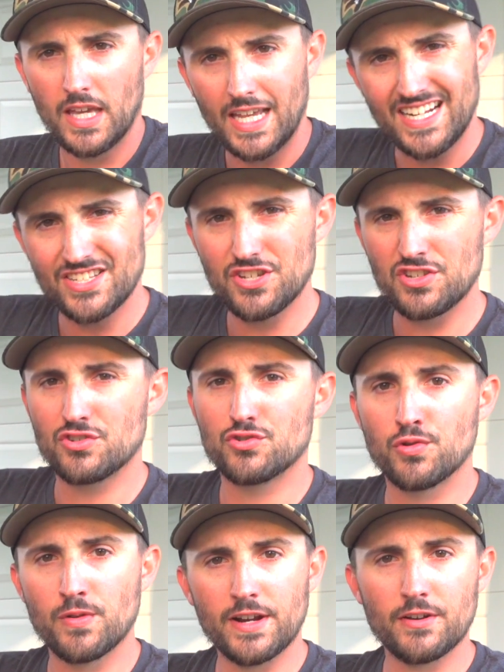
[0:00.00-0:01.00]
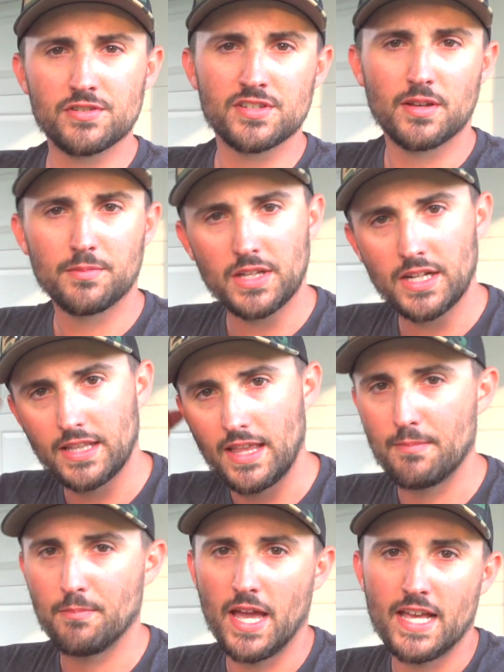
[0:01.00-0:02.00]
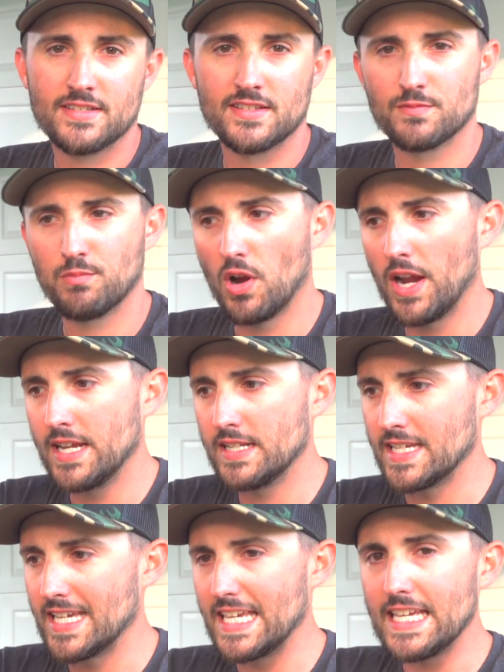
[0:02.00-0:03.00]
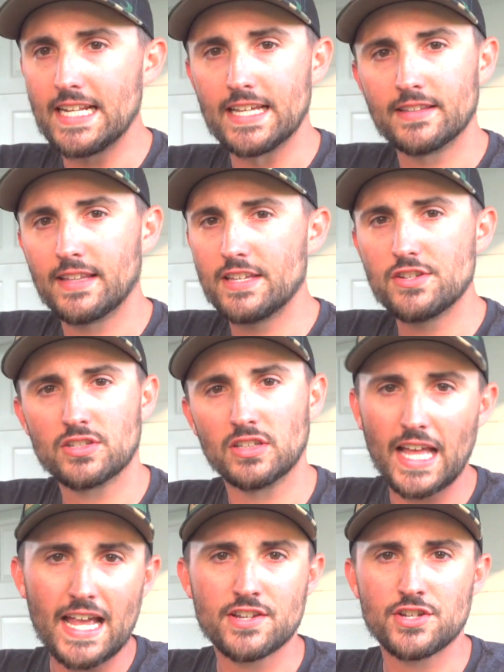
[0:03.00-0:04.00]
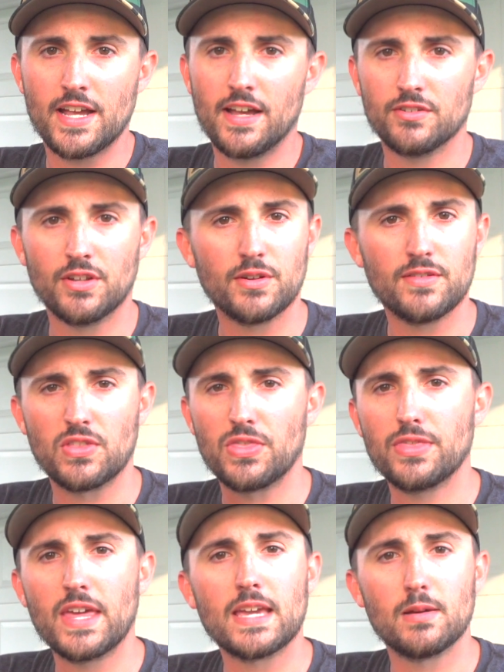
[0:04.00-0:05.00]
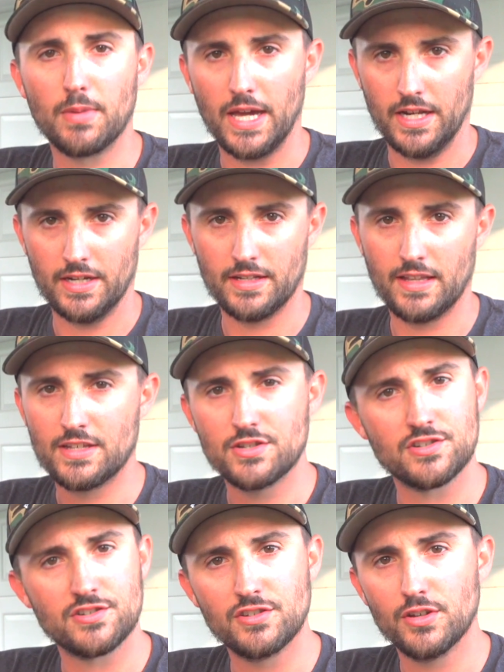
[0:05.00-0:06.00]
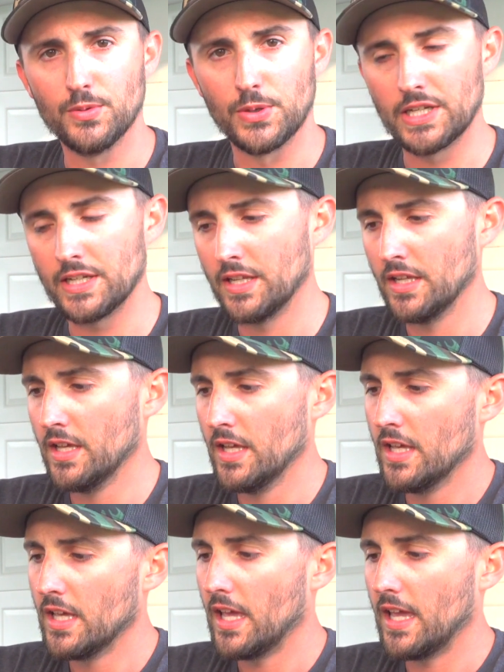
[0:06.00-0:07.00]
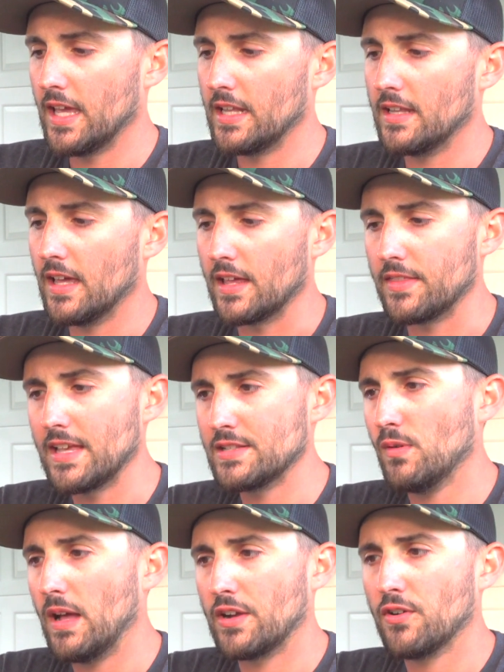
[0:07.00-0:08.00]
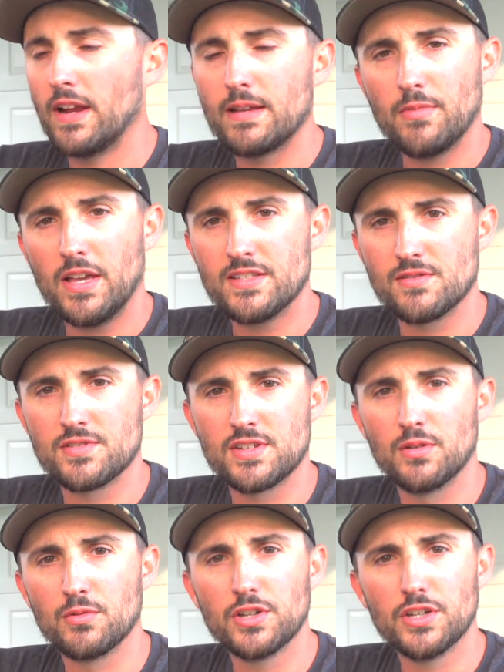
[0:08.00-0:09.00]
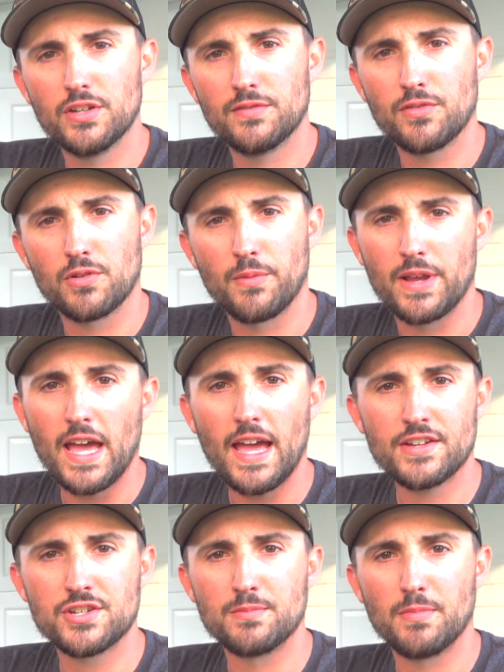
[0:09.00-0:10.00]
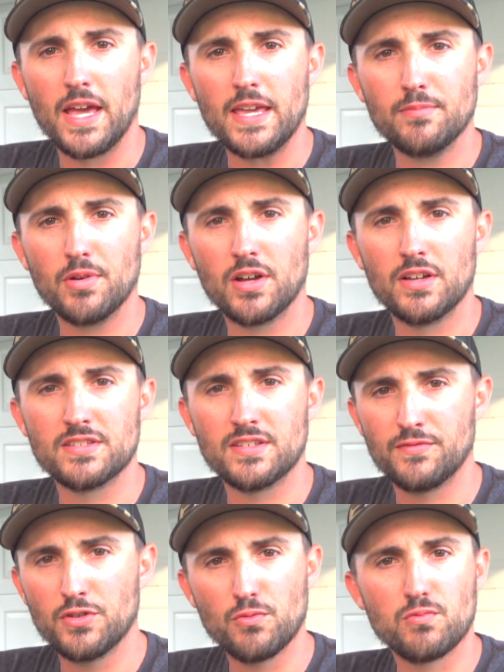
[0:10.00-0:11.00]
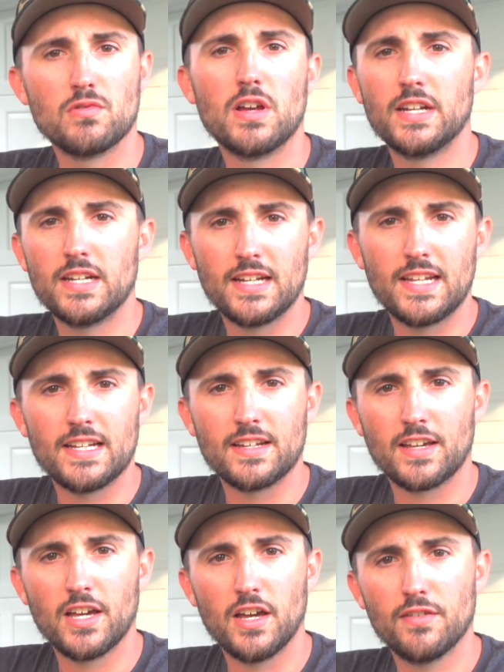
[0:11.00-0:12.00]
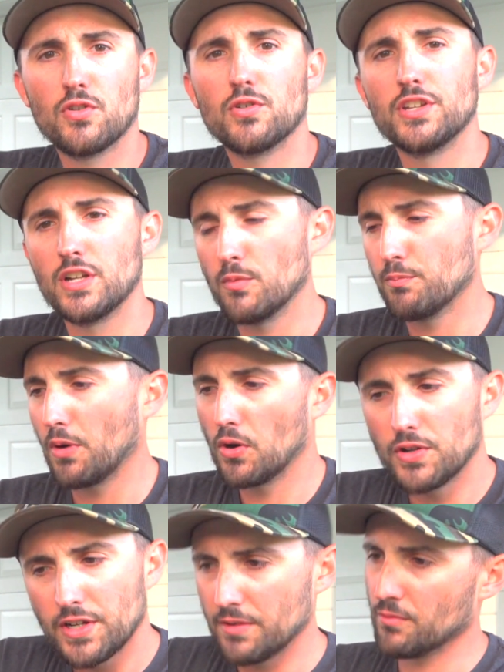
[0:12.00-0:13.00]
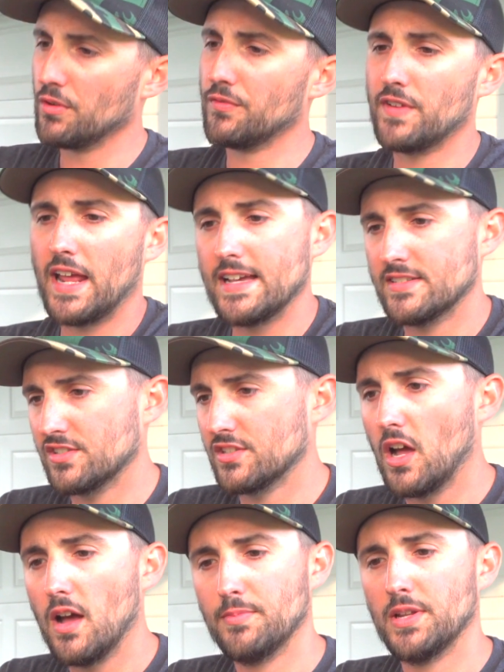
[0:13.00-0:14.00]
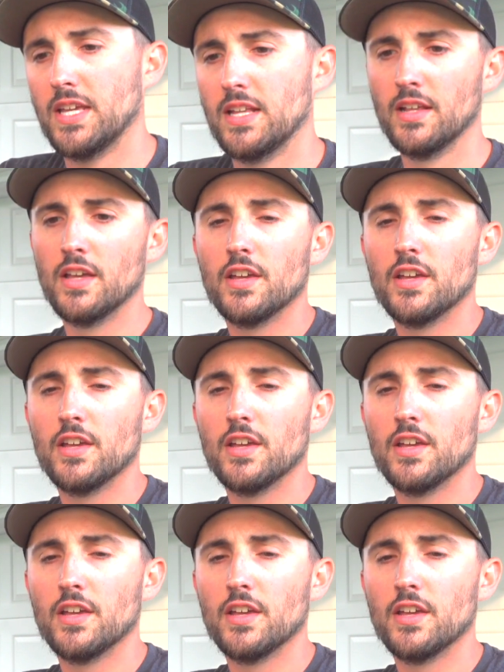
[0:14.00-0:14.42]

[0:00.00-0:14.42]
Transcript: and it just triggers something in that bass's brain to eat it, and they just lash out, don't even think about it, they just do it. And that's why crankbaits are so good for a reaction bait, because if you're running it into cover, you know, burning it real fast, stopping it,